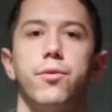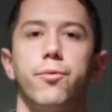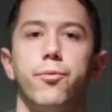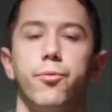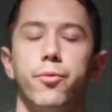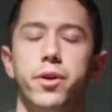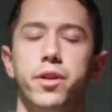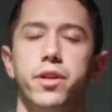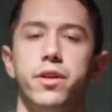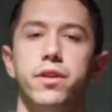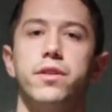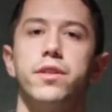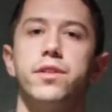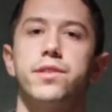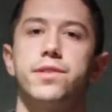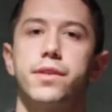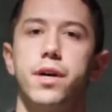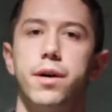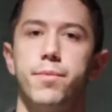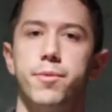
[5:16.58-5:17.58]
Reading
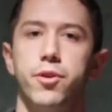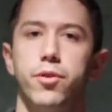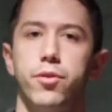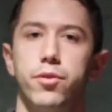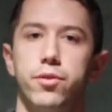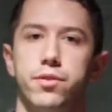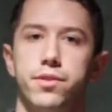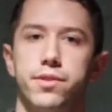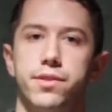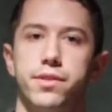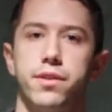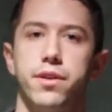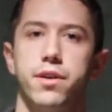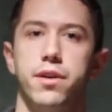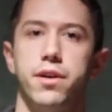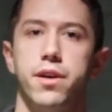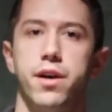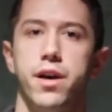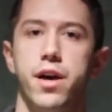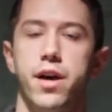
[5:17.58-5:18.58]
these cubbyholes
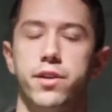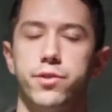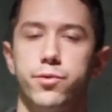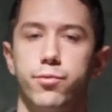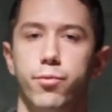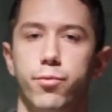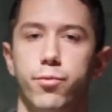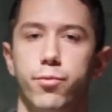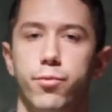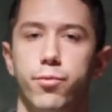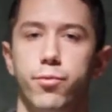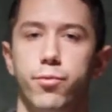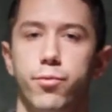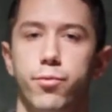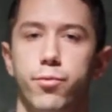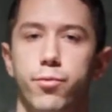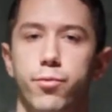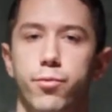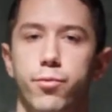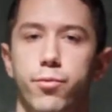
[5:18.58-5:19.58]
as 1
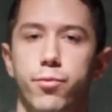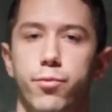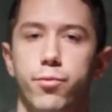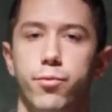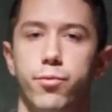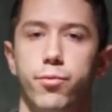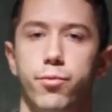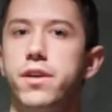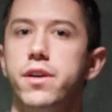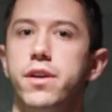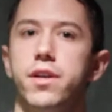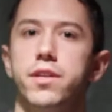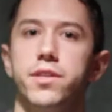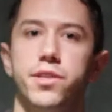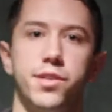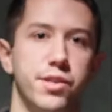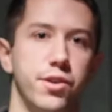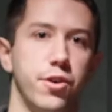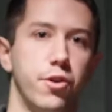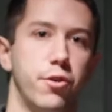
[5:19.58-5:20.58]
being filled
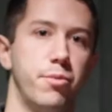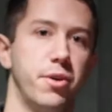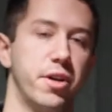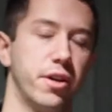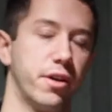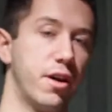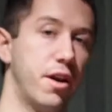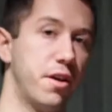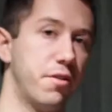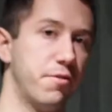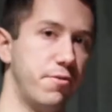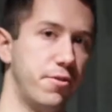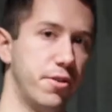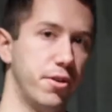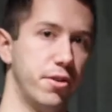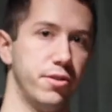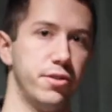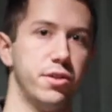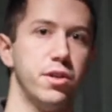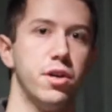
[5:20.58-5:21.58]
and 0 being
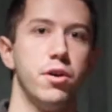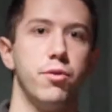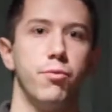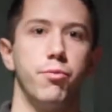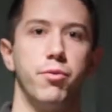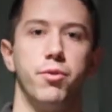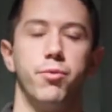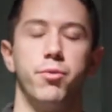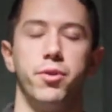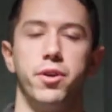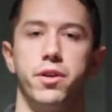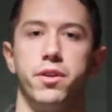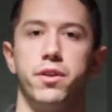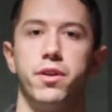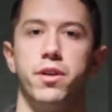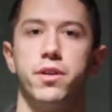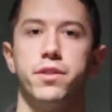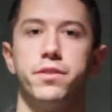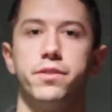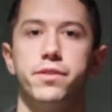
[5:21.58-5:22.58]
unfilled, we read
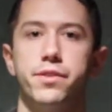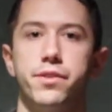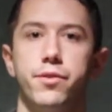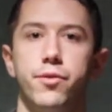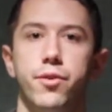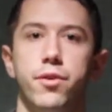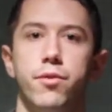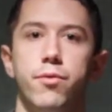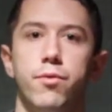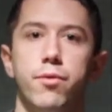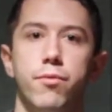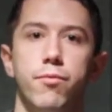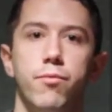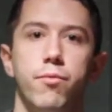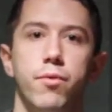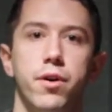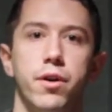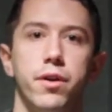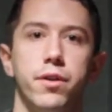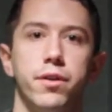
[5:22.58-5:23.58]
0,
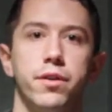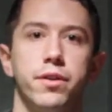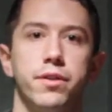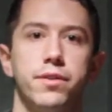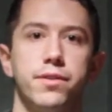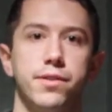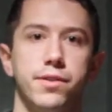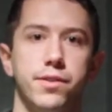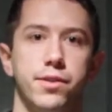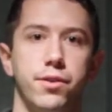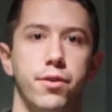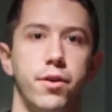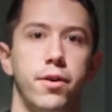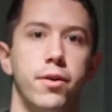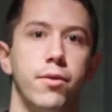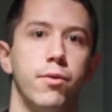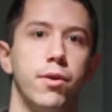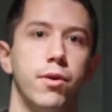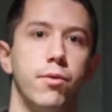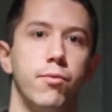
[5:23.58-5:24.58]
1,
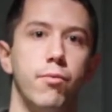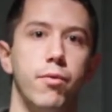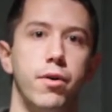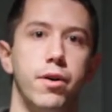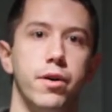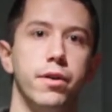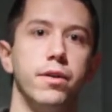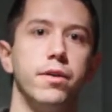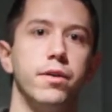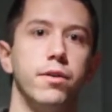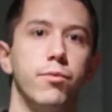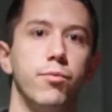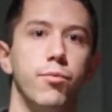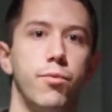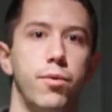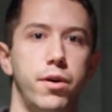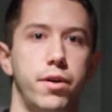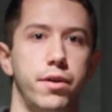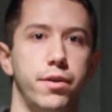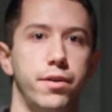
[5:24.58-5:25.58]
0, 1,
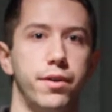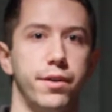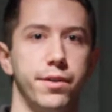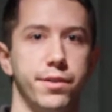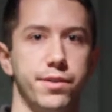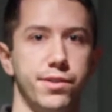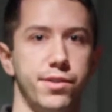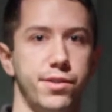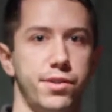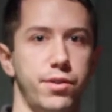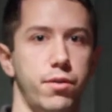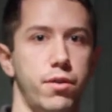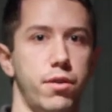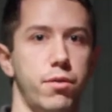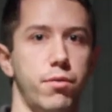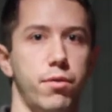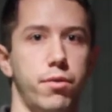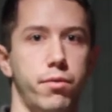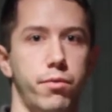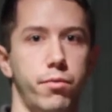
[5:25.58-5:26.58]
1,
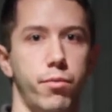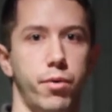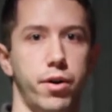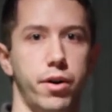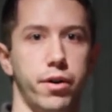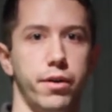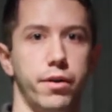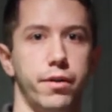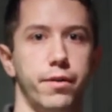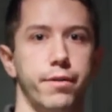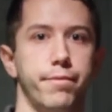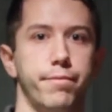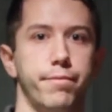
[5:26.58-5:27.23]
0, 1.